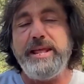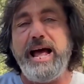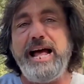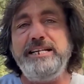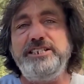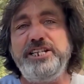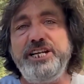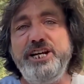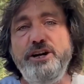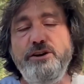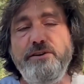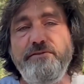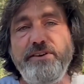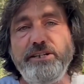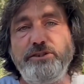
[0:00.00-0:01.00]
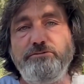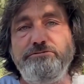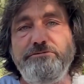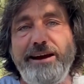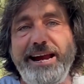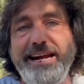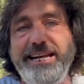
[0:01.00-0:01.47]
As the universe
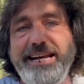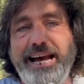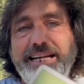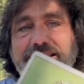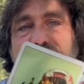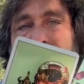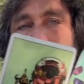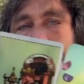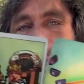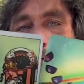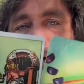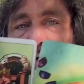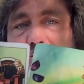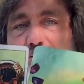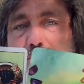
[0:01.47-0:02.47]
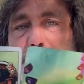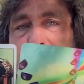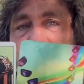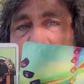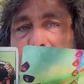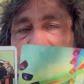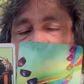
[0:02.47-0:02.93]
radiates that beautiful,
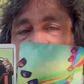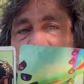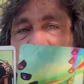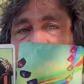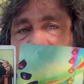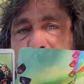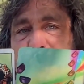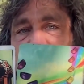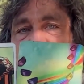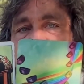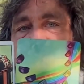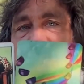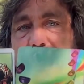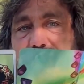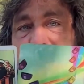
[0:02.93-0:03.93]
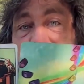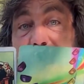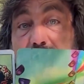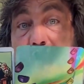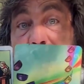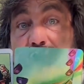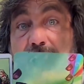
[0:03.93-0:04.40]
loving energy of loving
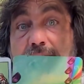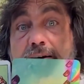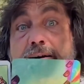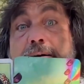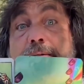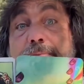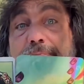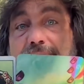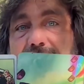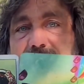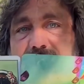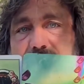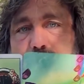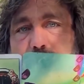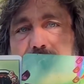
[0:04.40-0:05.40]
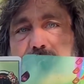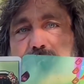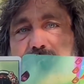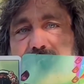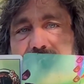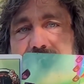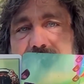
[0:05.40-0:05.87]
life, this is when you
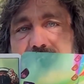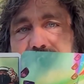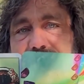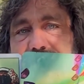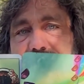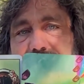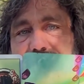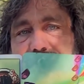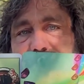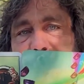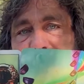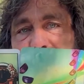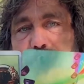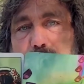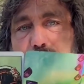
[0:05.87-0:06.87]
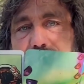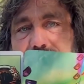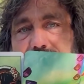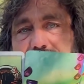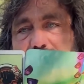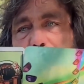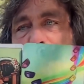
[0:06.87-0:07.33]
see the reality for what it
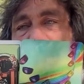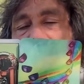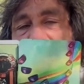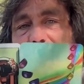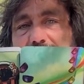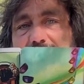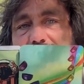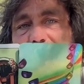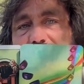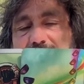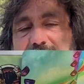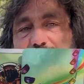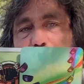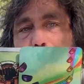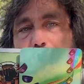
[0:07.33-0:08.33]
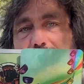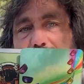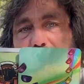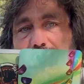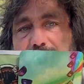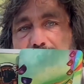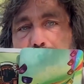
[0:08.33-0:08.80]
is. You see the
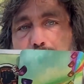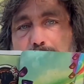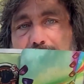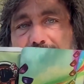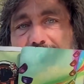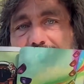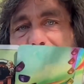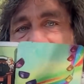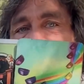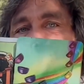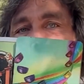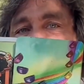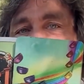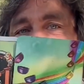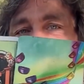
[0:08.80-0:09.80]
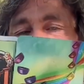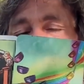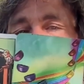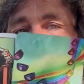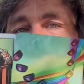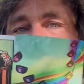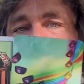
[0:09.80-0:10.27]
situation for what it is, and that's going to
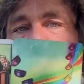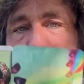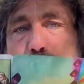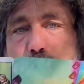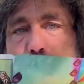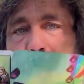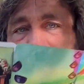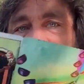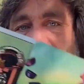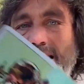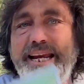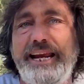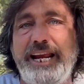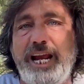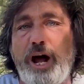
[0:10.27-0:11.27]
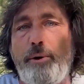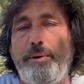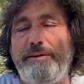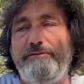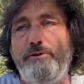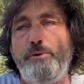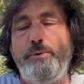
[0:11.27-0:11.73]
help you enormously
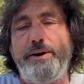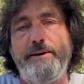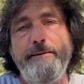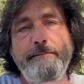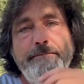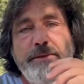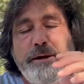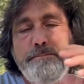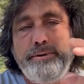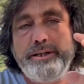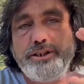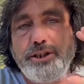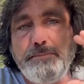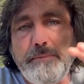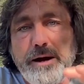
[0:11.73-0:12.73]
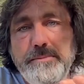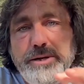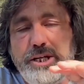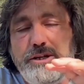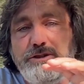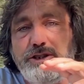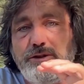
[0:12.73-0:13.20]
going forward. Because the
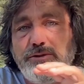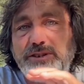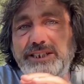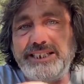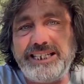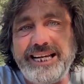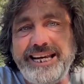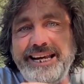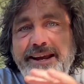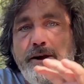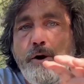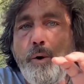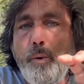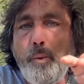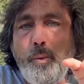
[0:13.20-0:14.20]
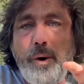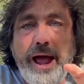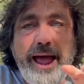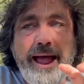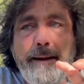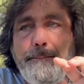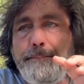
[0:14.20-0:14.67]
moment you sort of see
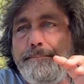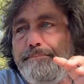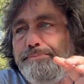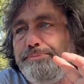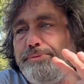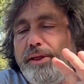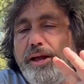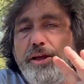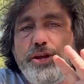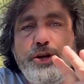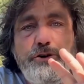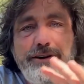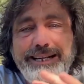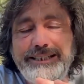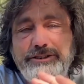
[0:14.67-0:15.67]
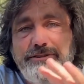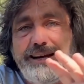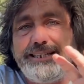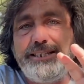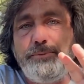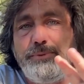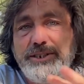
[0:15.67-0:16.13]
where you're
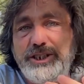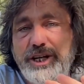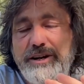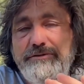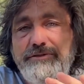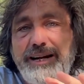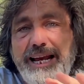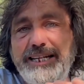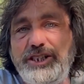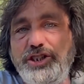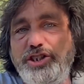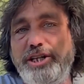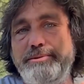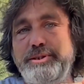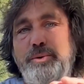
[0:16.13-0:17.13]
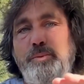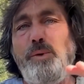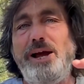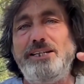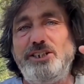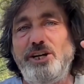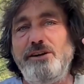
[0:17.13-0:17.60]
interacting with certain relationships
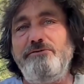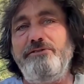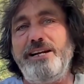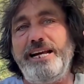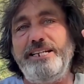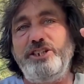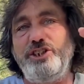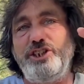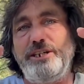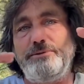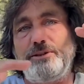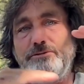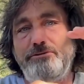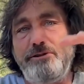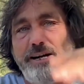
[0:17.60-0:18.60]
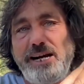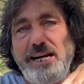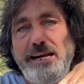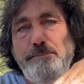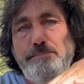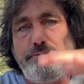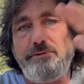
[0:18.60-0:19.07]
where certain relationships are
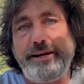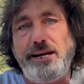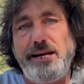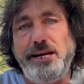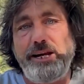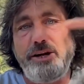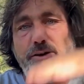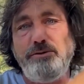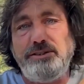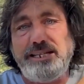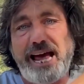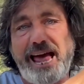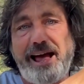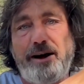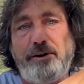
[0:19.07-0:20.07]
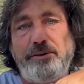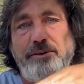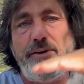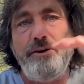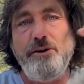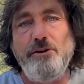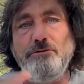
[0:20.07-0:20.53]
really bringing you down,
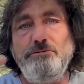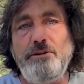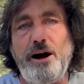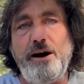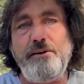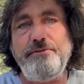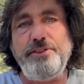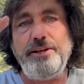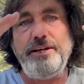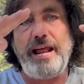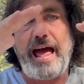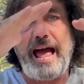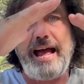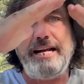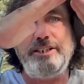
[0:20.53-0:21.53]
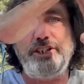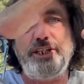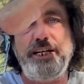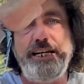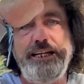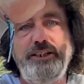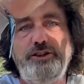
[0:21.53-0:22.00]
rather than
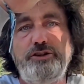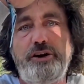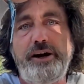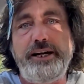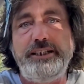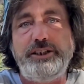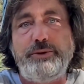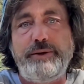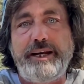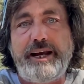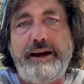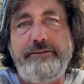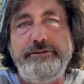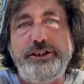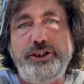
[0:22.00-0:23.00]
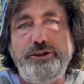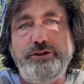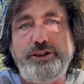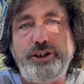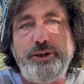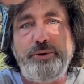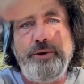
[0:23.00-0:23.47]
actually trying to encourage you
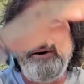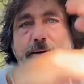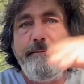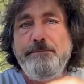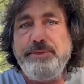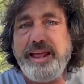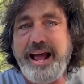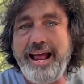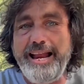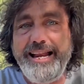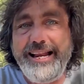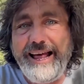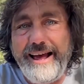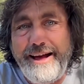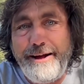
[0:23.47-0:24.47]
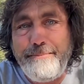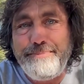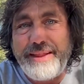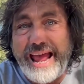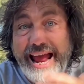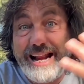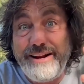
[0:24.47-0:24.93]
to um,
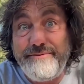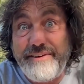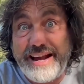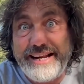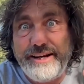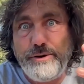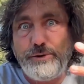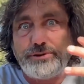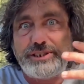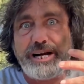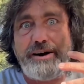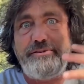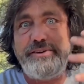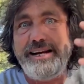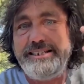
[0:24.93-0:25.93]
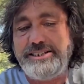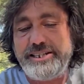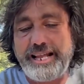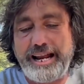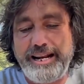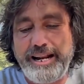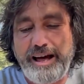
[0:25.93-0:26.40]
elevate yourself into
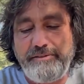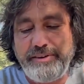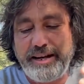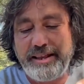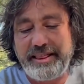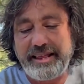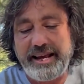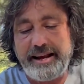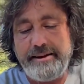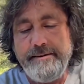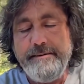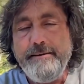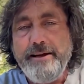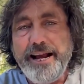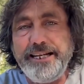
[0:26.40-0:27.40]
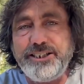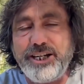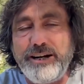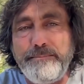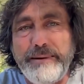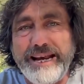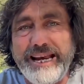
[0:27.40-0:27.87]
that loving thing, it's
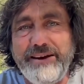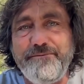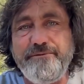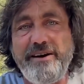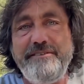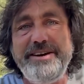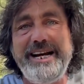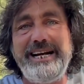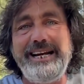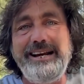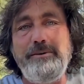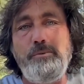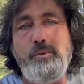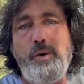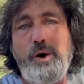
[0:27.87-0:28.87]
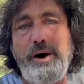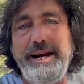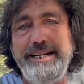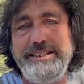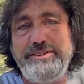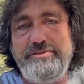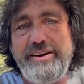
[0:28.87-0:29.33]
going to make it very clear what
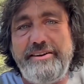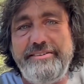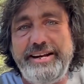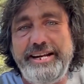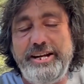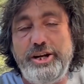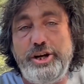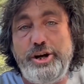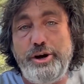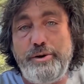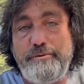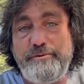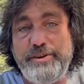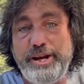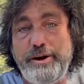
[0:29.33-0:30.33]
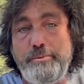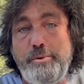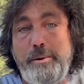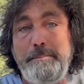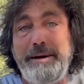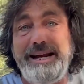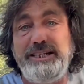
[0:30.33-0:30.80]
is very good for you,
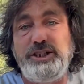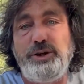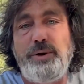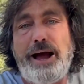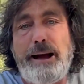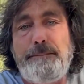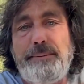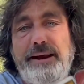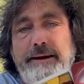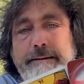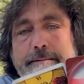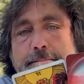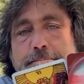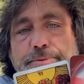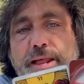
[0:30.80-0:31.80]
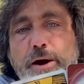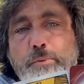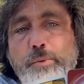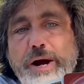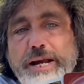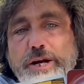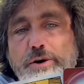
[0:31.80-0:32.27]
what makes you happy. And
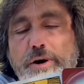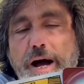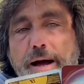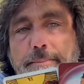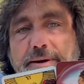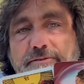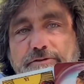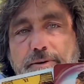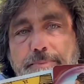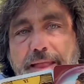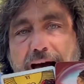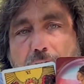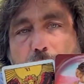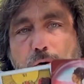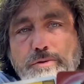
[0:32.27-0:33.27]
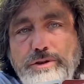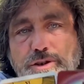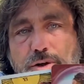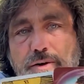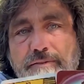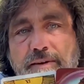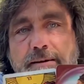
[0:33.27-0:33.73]
where you're coming from, that whole
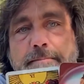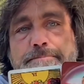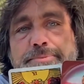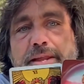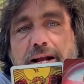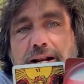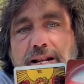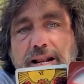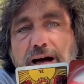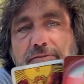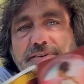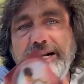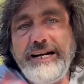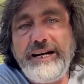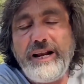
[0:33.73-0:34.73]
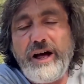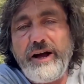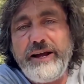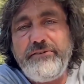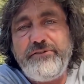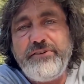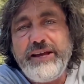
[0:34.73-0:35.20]
sort of loving
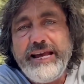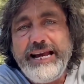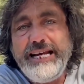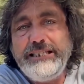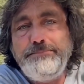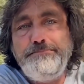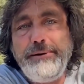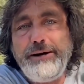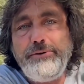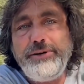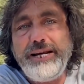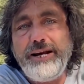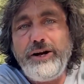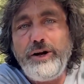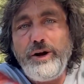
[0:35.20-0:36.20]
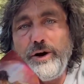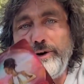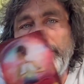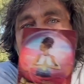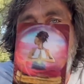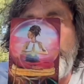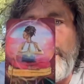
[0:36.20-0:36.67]
life is building a lot
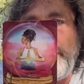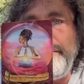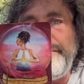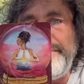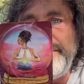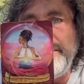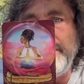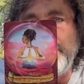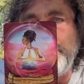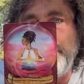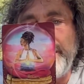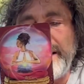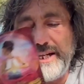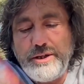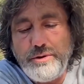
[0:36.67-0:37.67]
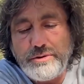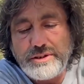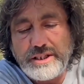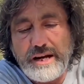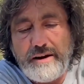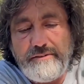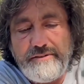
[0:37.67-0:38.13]
of confidence within
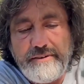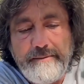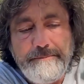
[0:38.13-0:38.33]
yourself.